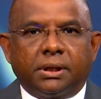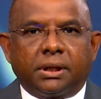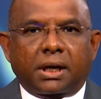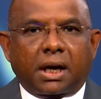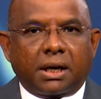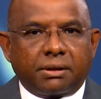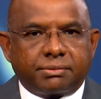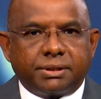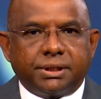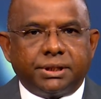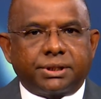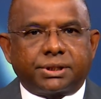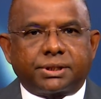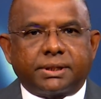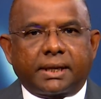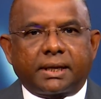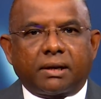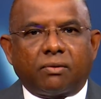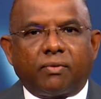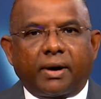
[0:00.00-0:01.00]
Countries
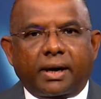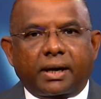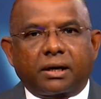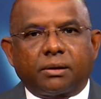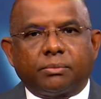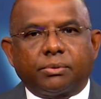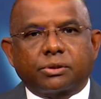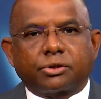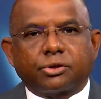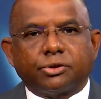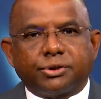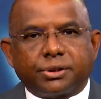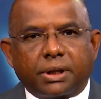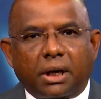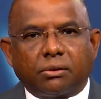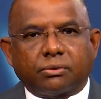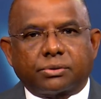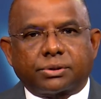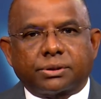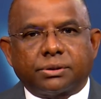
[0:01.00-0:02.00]
that are vulnerable to
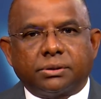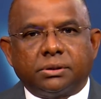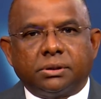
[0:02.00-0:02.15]
drought,